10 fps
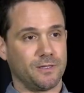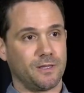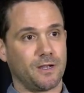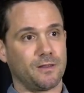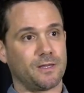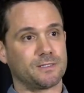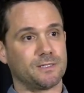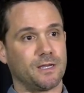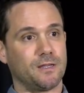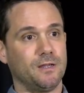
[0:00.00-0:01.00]
in there that
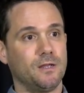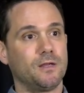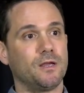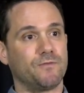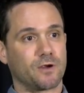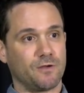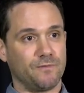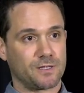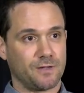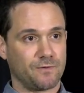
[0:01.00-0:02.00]
said, if you're
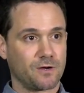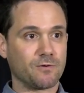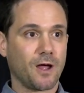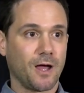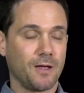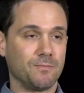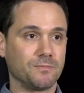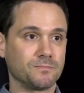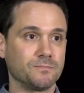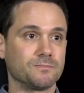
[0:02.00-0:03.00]
convicted of a crime,
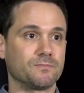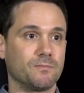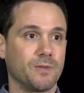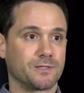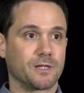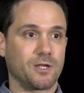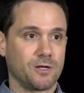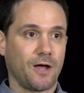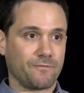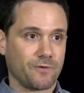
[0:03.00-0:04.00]
basically you're not